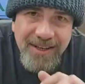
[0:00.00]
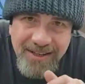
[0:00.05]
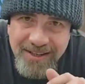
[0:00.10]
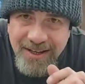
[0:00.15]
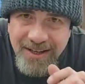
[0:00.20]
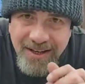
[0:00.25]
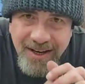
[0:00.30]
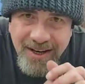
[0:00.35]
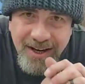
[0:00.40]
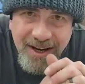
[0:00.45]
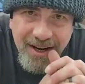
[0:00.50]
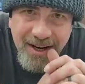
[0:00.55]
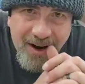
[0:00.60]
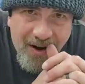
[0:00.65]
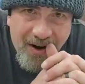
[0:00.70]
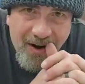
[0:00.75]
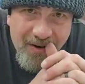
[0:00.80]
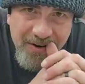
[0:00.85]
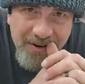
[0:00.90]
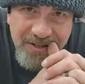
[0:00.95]
that
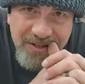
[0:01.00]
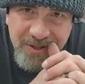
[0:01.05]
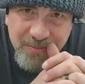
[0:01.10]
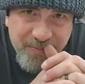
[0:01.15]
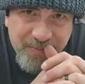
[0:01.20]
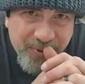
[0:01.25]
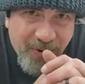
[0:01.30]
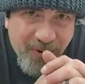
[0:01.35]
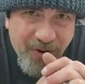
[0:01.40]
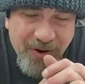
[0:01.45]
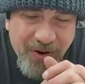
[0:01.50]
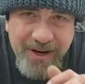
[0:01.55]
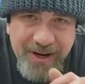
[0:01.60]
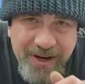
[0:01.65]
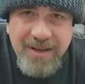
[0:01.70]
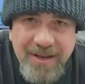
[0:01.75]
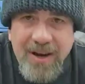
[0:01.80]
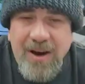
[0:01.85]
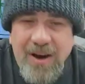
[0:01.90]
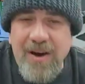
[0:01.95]
always
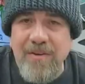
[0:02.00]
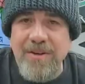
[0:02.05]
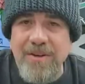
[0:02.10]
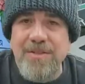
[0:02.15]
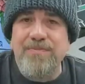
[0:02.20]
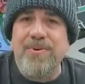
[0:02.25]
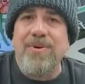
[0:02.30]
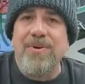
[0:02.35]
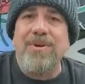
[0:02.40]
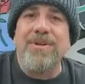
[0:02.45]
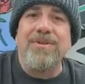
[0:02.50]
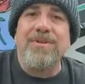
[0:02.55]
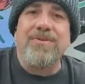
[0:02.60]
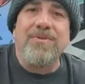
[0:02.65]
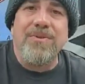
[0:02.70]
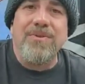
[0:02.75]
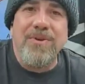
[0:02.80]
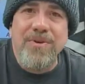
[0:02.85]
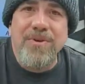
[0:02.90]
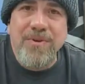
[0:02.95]
supported, always pulling
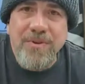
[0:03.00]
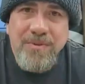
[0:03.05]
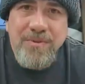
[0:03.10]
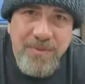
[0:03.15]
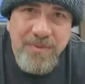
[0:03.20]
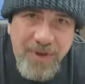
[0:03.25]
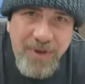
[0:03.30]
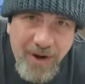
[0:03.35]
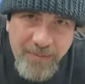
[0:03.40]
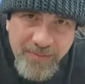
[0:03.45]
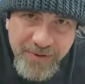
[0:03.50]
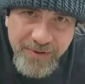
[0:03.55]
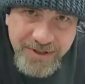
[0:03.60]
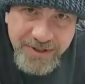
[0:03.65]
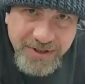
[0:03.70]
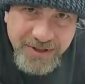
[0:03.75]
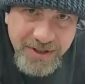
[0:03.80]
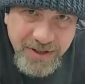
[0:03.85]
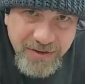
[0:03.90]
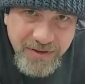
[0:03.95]
through. Y'all please
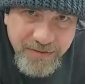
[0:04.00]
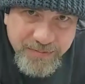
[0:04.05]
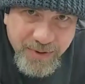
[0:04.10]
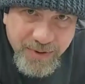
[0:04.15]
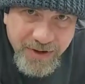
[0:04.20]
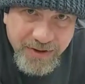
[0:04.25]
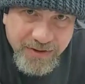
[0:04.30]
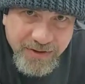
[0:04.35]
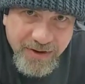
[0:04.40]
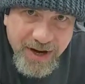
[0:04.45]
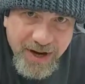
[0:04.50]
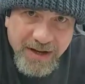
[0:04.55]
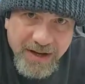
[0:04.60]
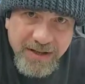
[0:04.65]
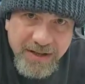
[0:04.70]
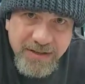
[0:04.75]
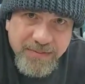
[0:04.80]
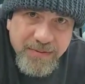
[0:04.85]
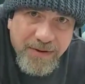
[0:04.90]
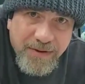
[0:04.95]
give Punk Rock a
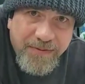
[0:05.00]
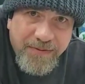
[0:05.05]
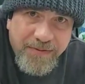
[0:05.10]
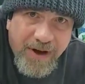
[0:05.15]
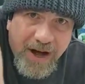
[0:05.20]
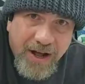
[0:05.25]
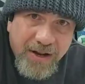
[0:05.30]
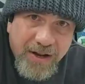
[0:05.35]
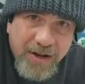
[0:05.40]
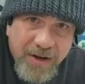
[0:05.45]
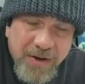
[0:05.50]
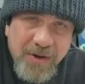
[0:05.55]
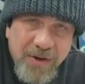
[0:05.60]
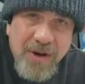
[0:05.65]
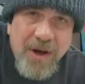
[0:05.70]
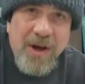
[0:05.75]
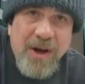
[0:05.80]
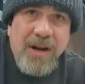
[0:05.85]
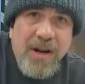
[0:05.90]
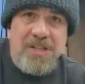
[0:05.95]
follow.
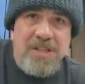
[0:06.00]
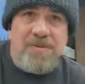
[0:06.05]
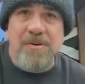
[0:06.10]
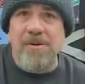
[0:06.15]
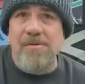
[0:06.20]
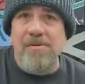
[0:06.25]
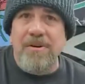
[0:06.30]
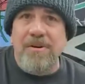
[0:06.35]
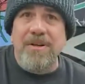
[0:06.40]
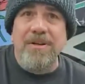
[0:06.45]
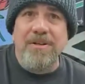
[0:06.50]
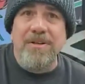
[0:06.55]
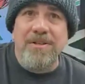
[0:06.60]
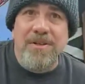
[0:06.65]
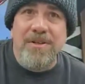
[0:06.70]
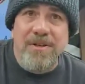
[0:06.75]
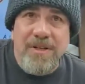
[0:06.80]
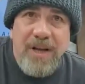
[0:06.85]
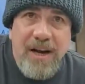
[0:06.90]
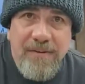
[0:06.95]
That's what we're going to do
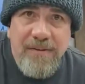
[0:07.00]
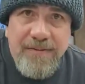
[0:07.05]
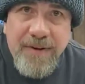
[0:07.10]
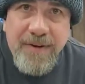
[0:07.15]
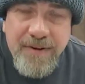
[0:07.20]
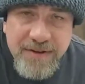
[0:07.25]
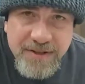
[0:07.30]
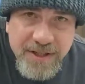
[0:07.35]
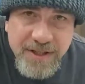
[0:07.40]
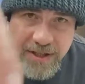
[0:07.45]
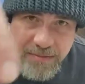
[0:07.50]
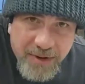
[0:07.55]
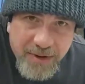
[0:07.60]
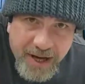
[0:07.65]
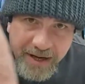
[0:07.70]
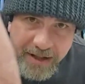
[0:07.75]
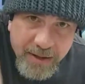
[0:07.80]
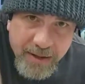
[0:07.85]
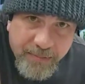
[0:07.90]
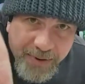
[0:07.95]
today, folks. Anybody
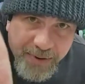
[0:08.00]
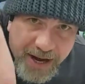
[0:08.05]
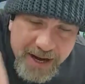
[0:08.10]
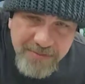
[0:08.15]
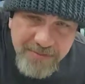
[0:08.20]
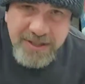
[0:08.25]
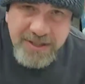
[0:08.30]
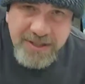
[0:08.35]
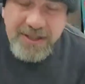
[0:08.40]
that pops in